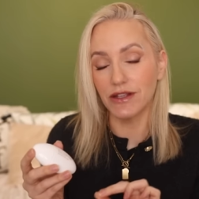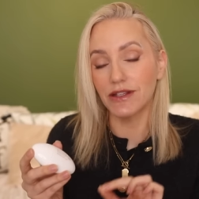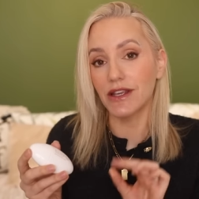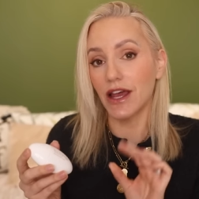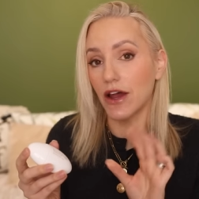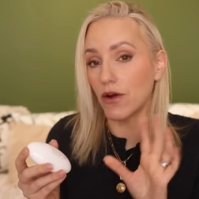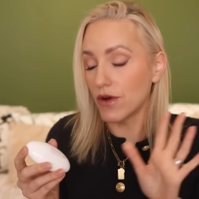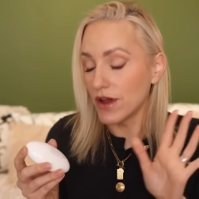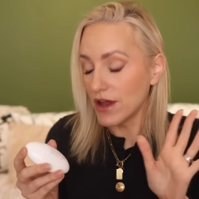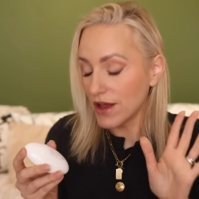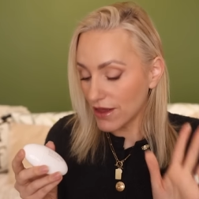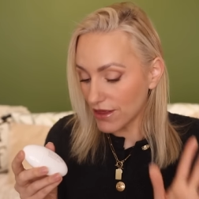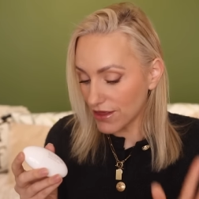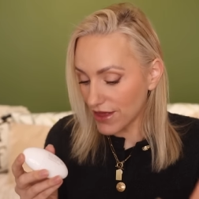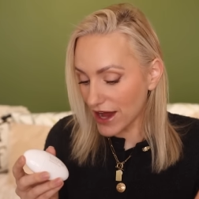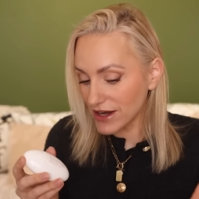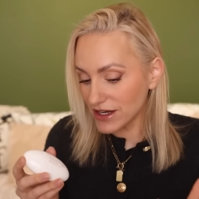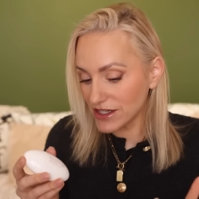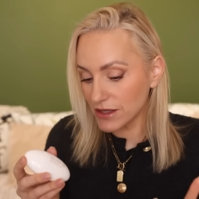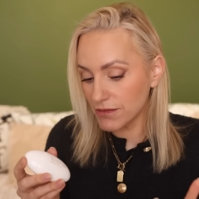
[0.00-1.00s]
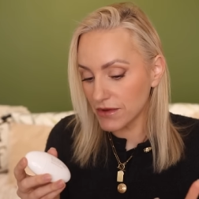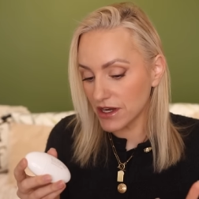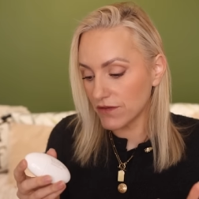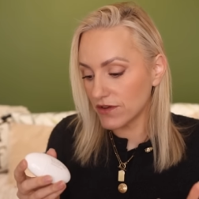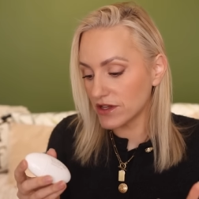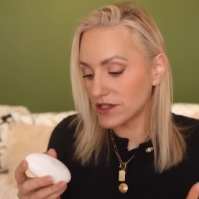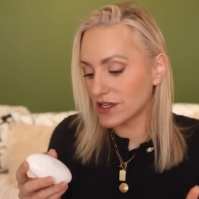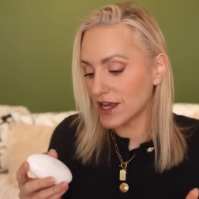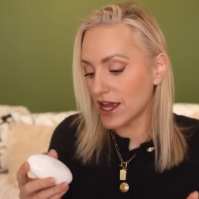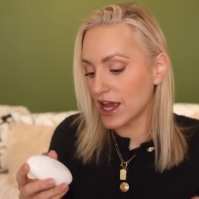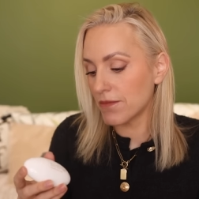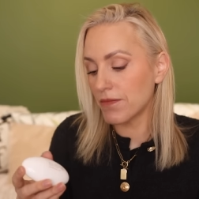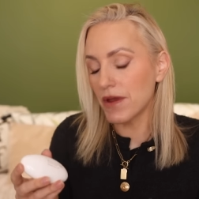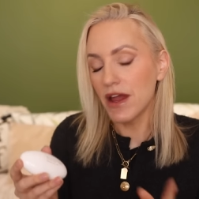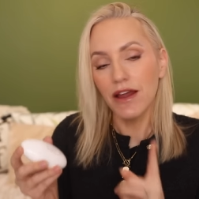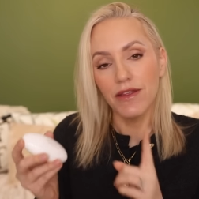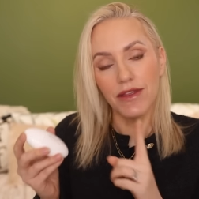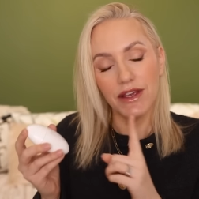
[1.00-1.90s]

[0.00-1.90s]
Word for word: So that is a bit of a tip.